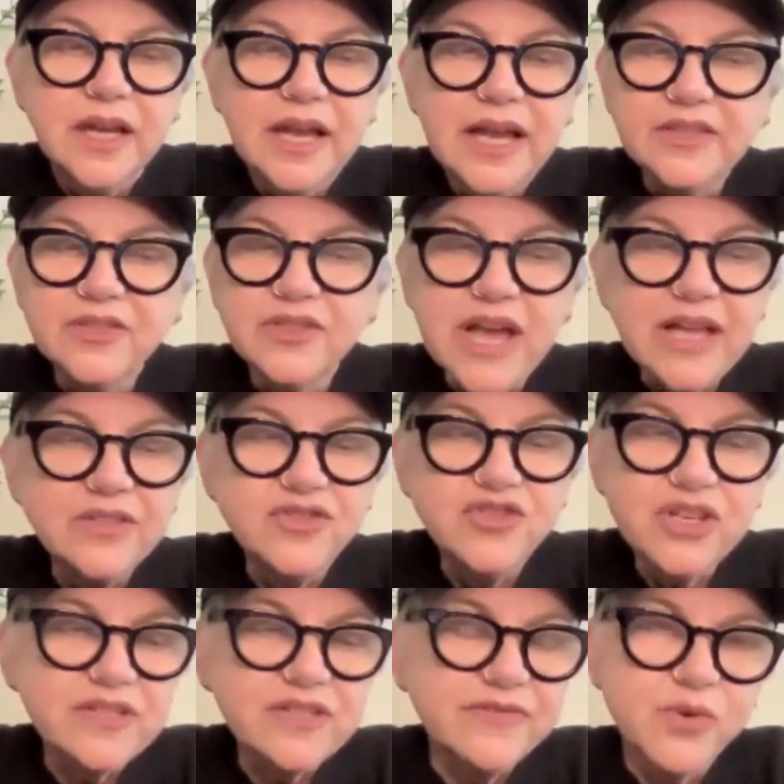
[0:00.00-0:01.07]
and
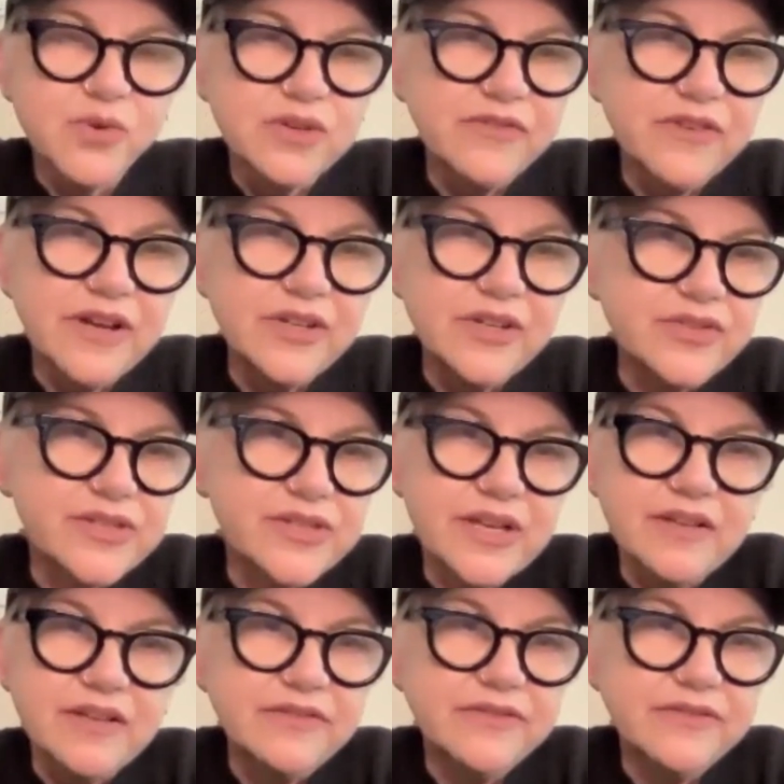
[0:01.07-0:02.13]
just fortify
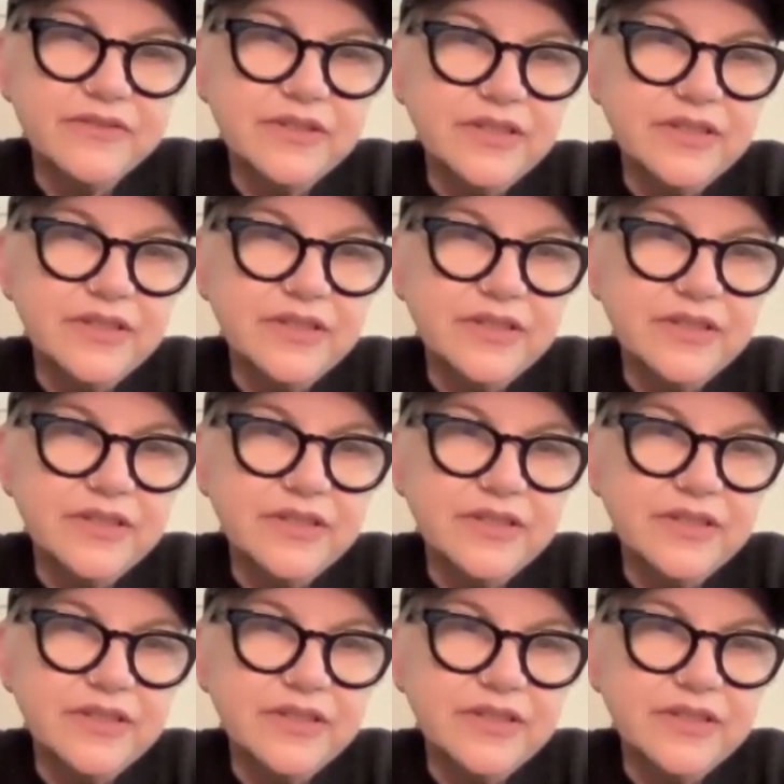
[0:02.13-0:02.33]
yourself.